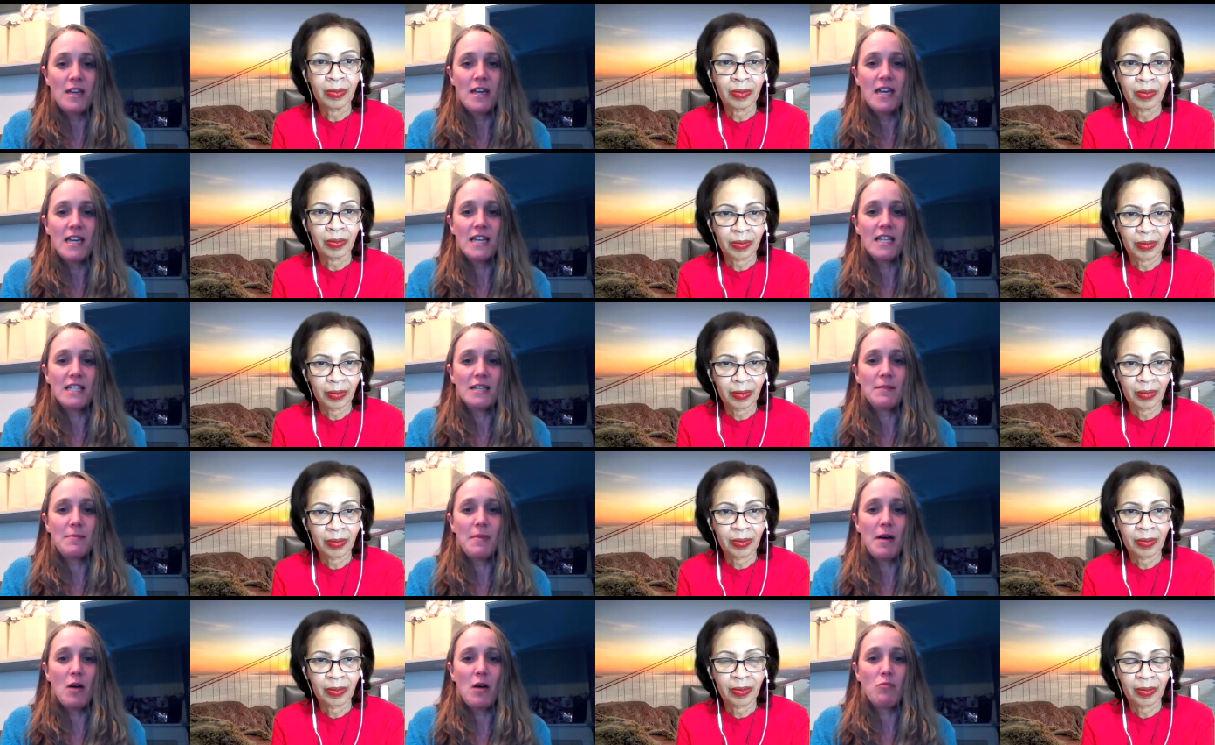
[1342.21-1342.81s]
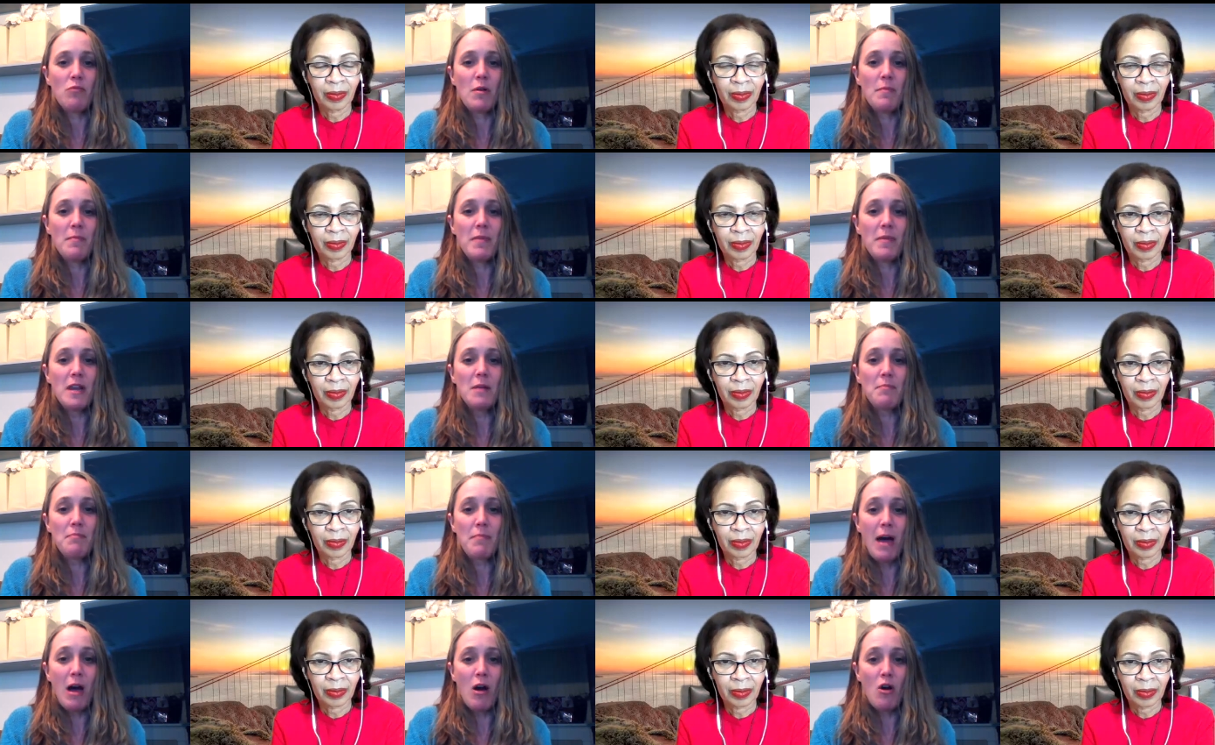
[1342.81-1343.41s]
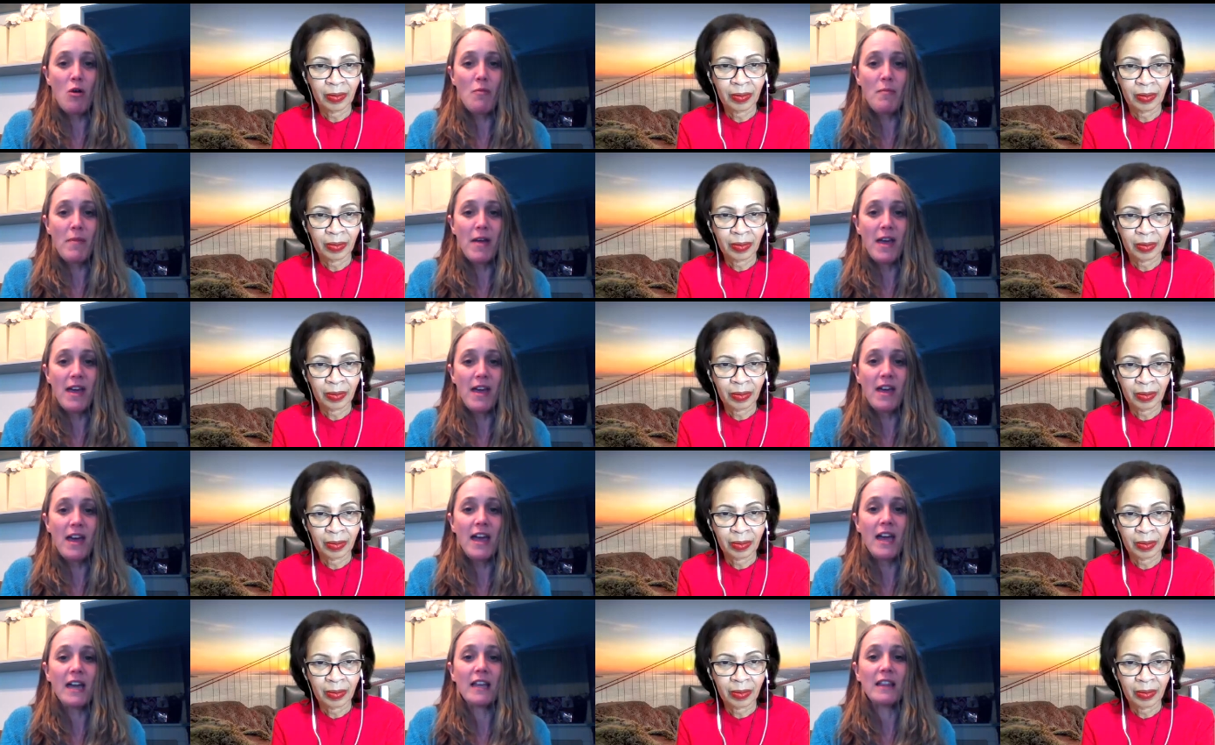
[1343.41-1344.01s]
Speaker 1: It's about women
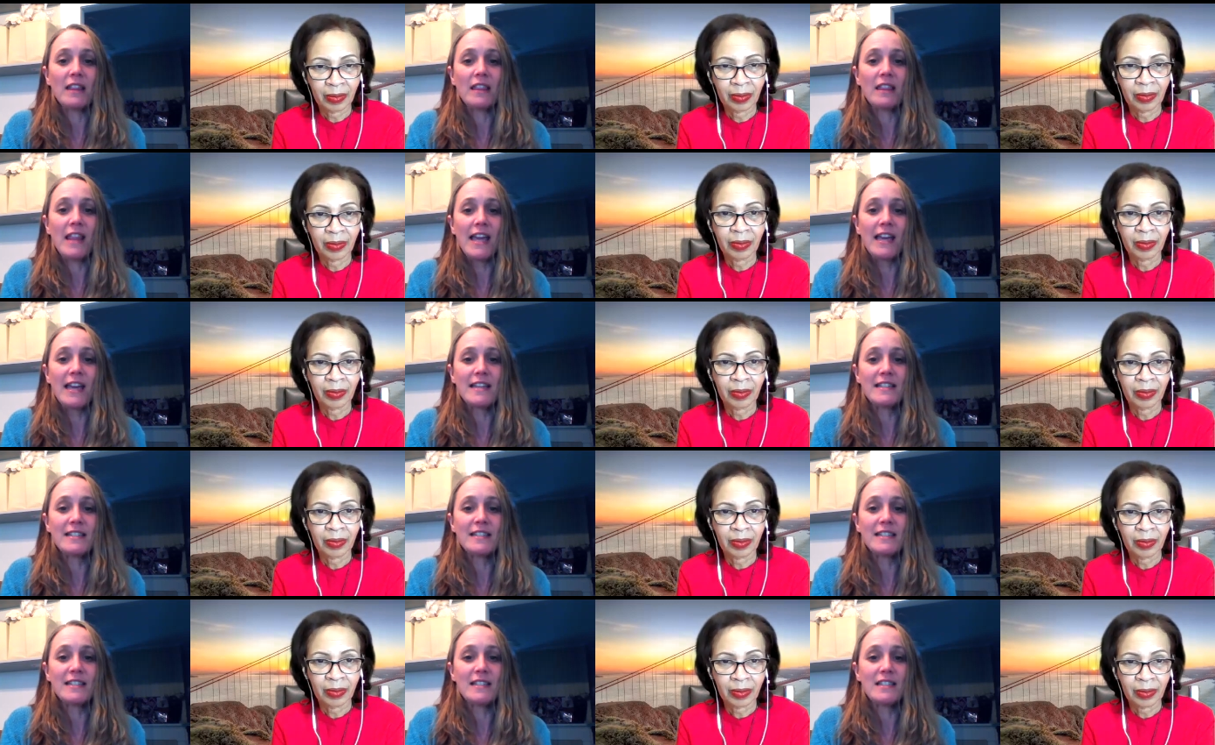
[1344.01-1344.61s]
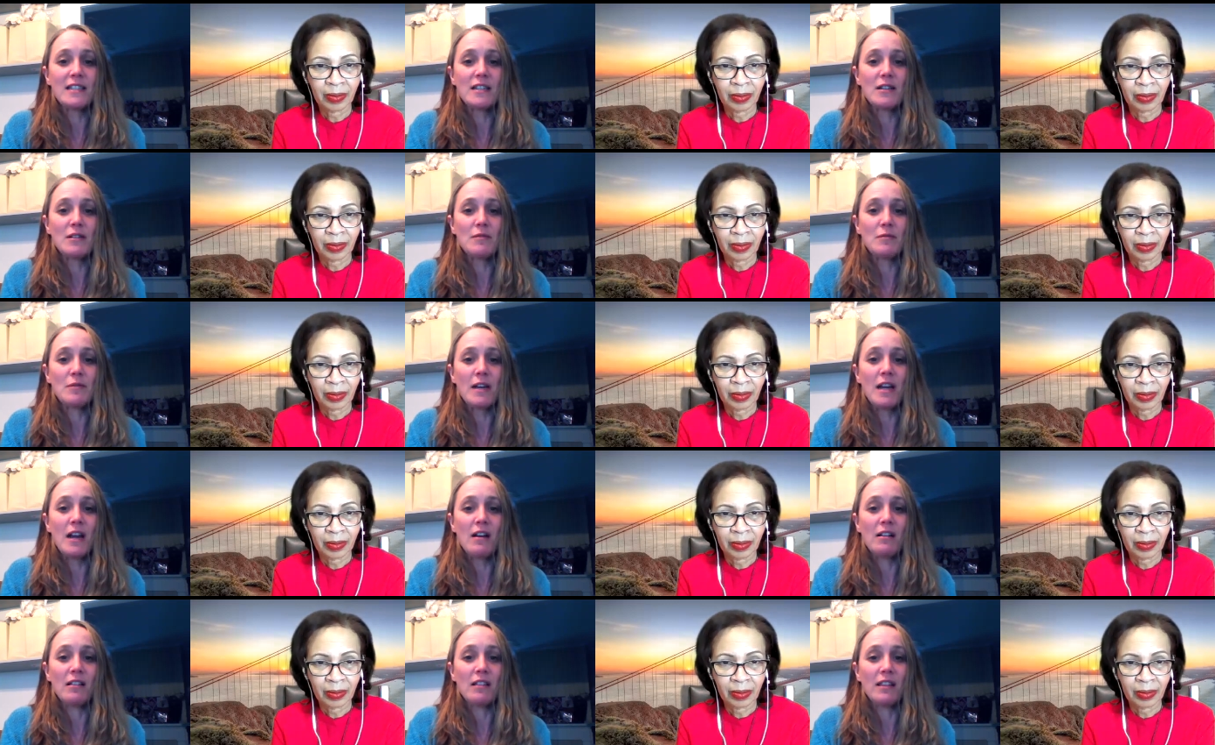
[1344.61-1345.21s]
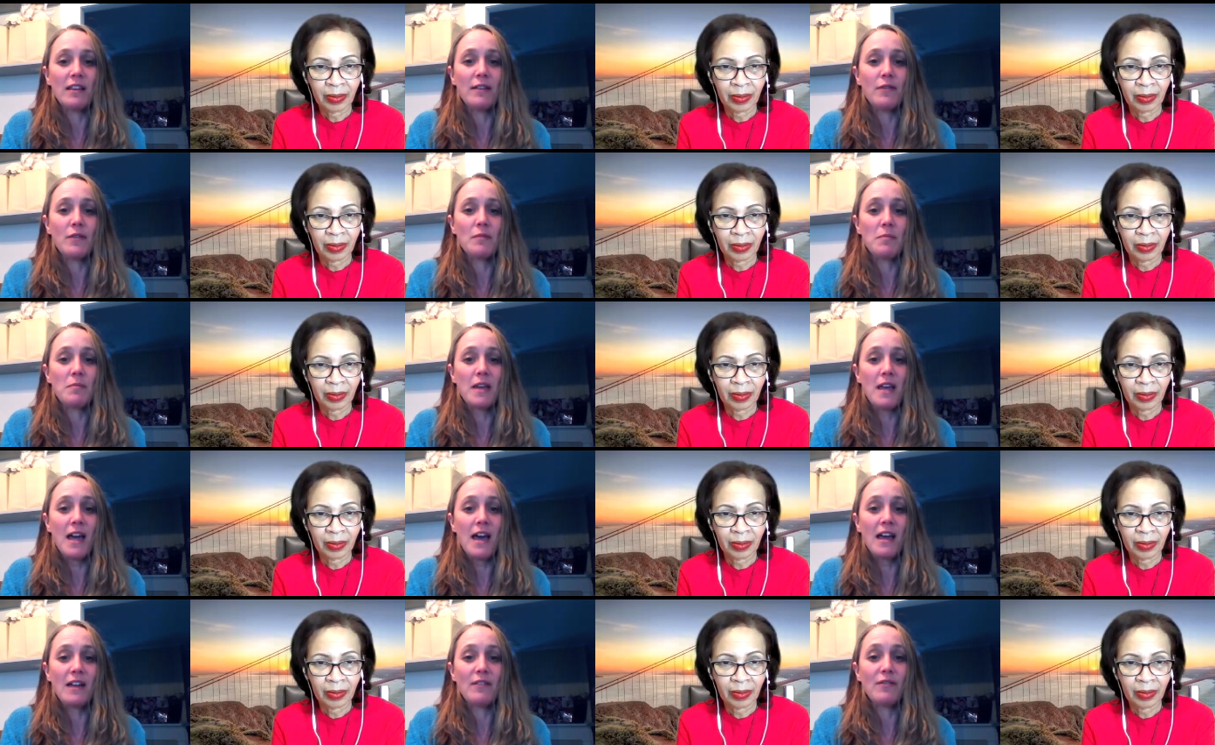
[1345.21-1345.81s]
empowerment and legacies that we are leaving
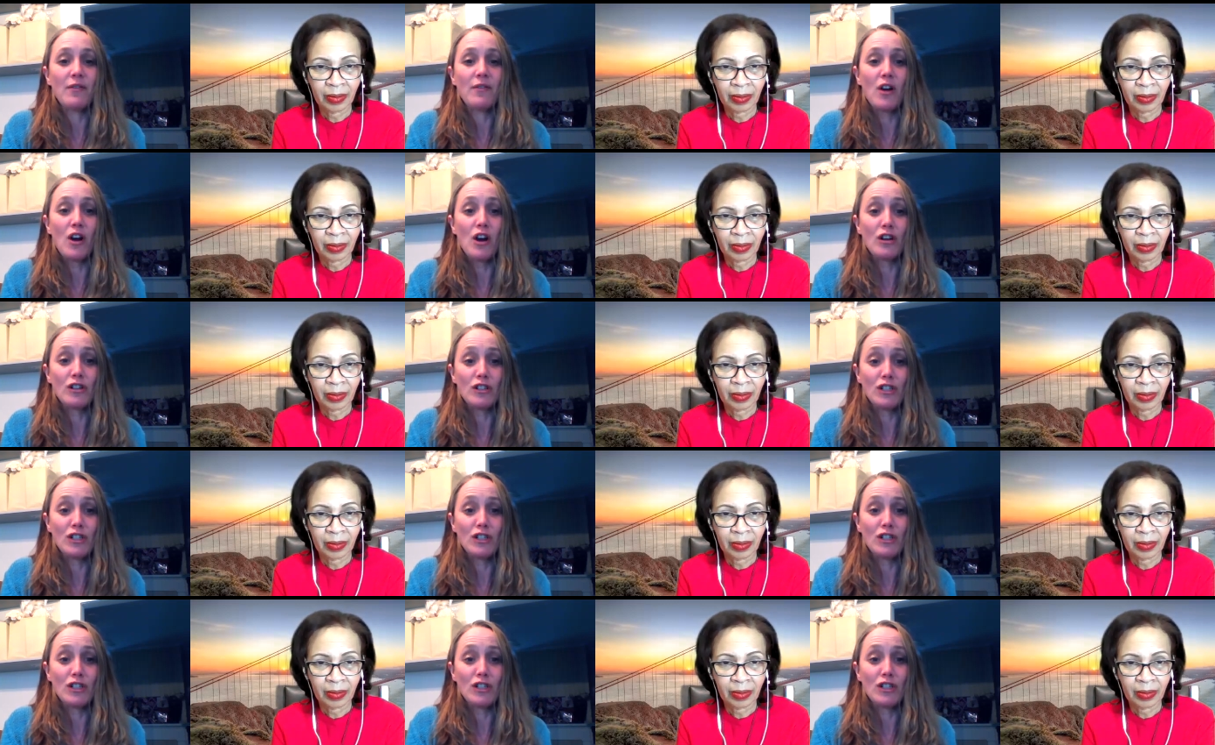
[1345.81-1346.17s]
behind for our